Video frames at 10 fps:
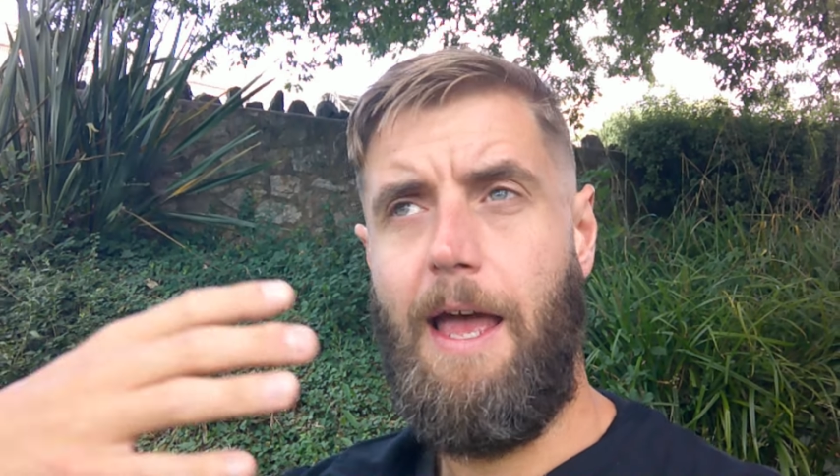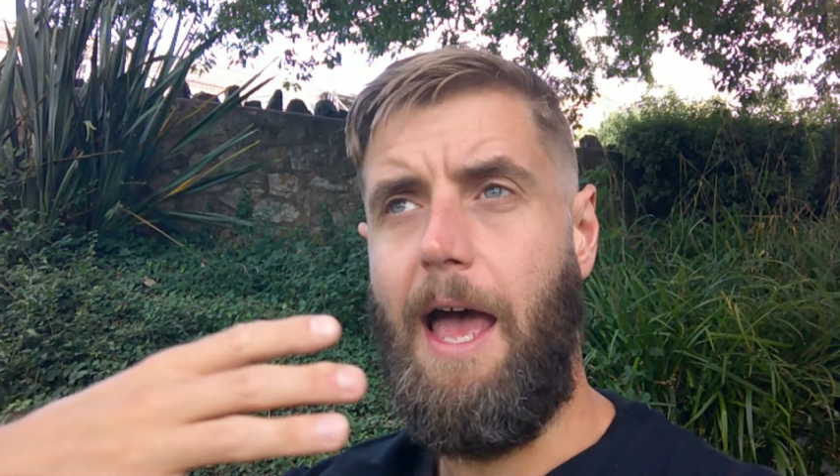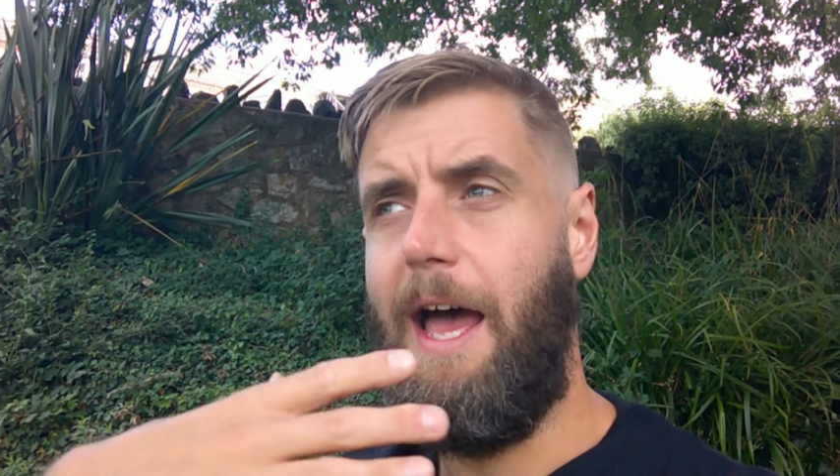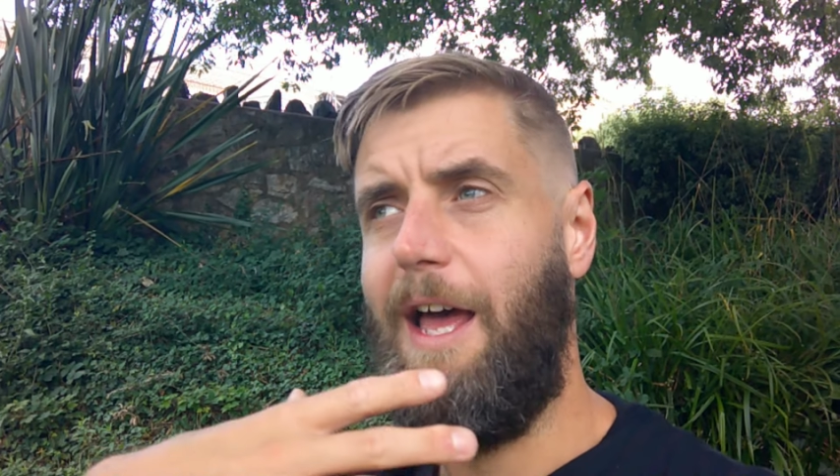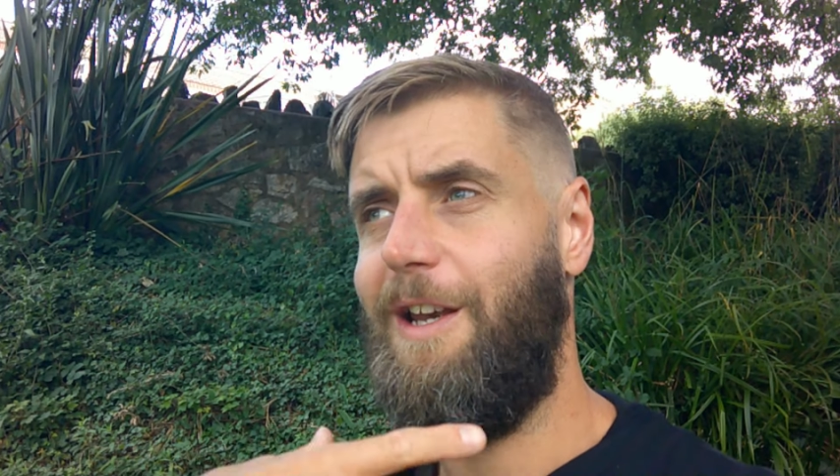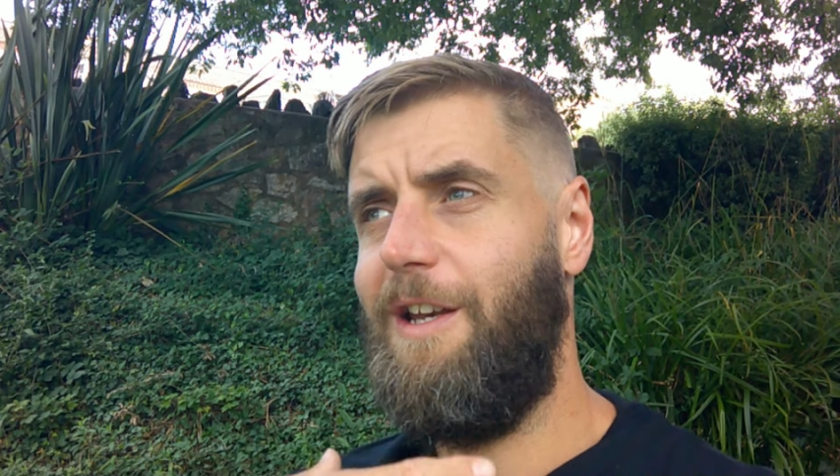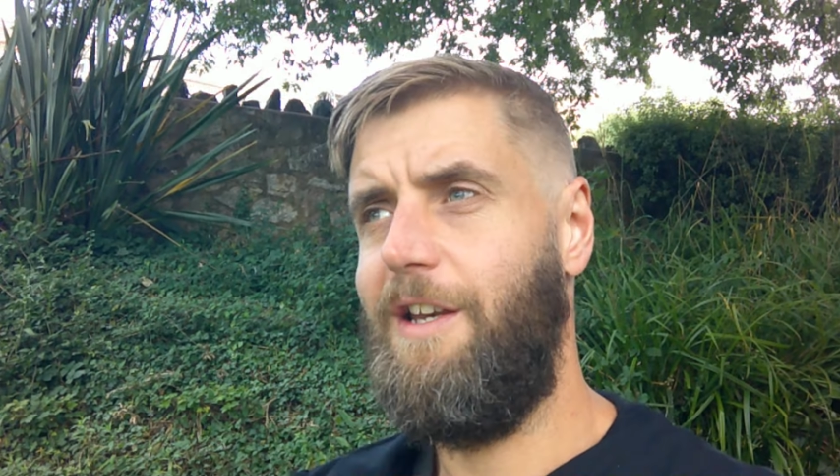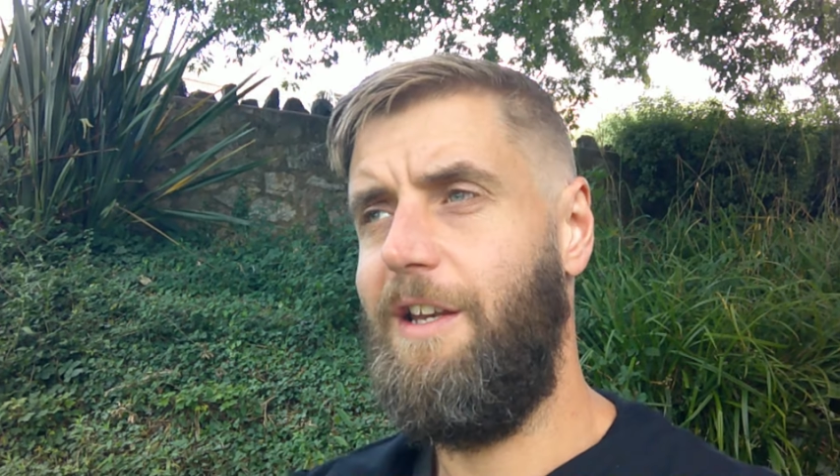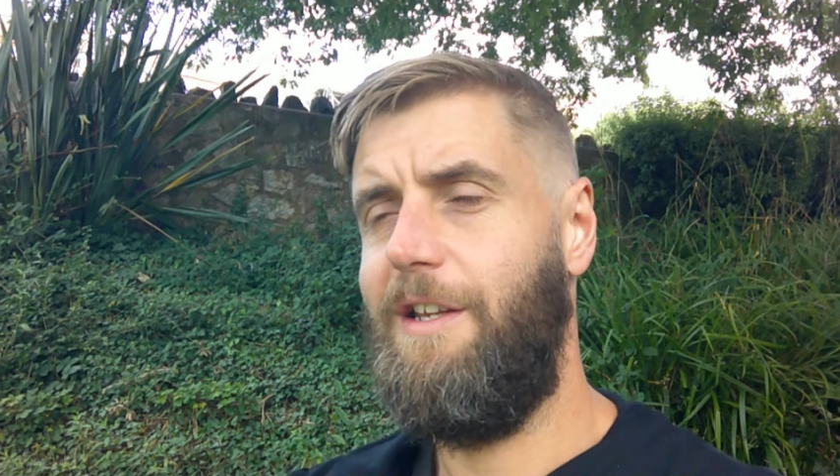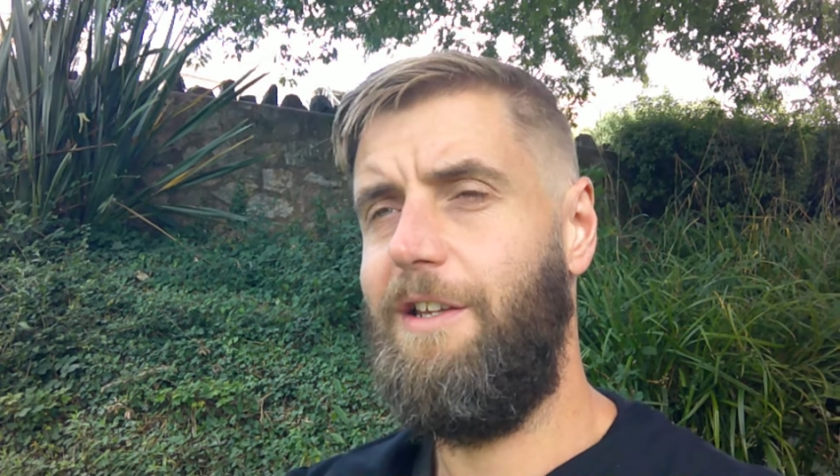and
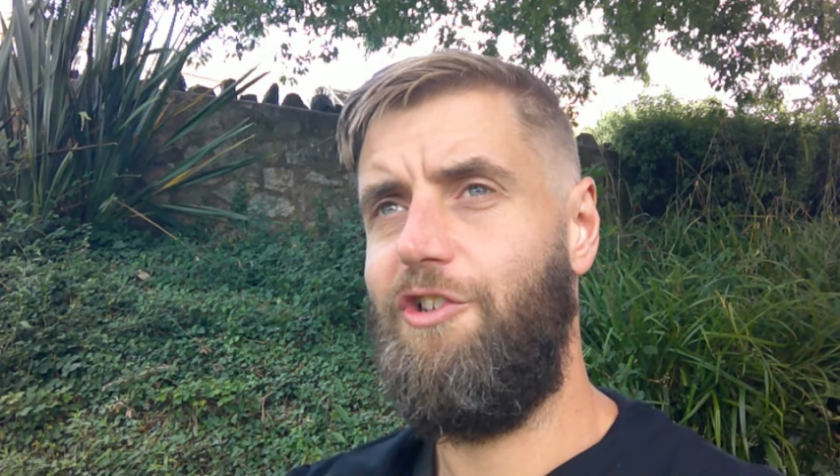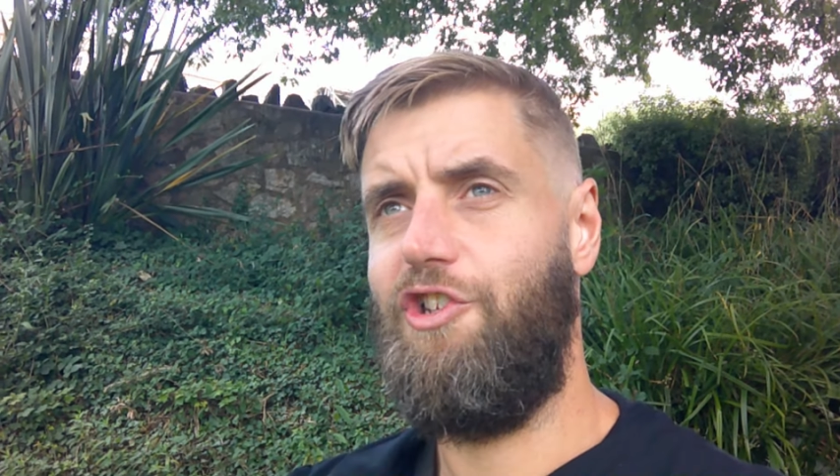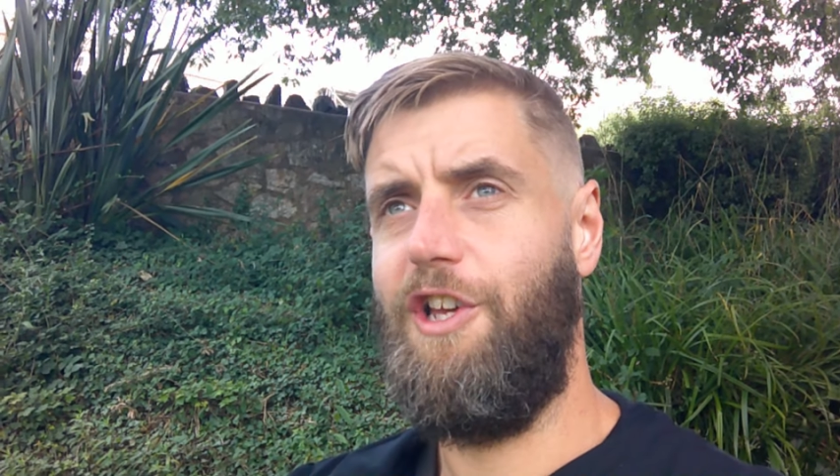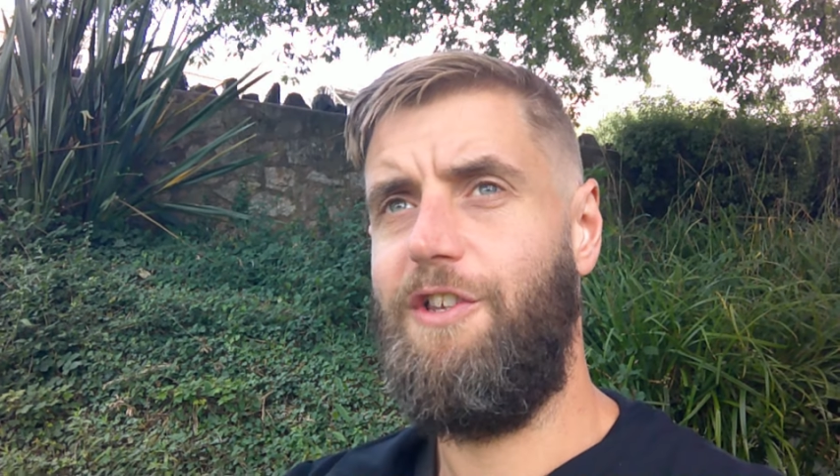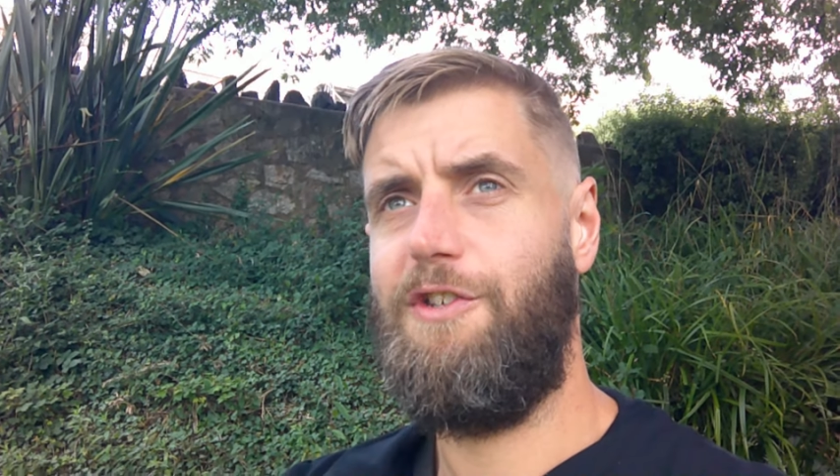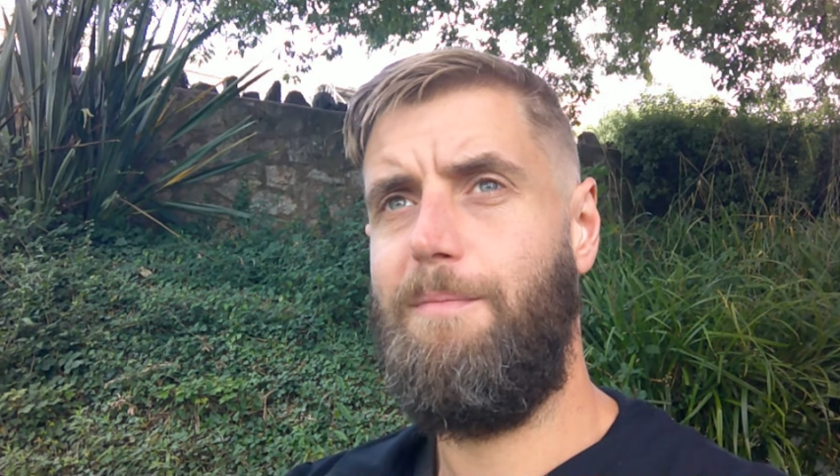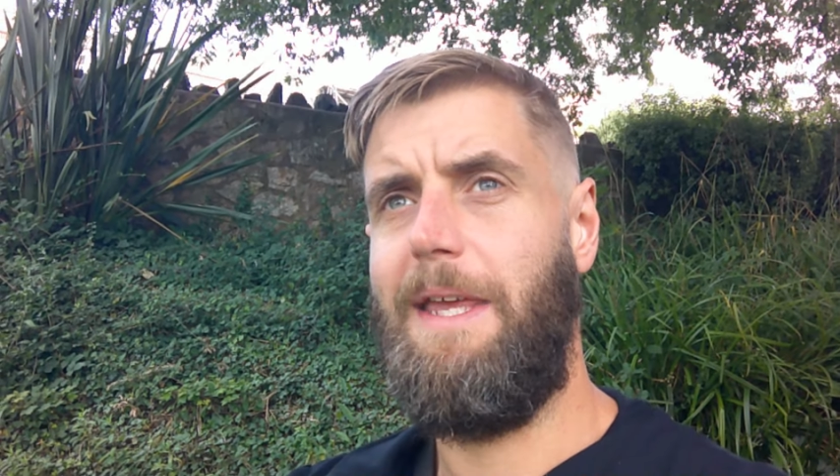just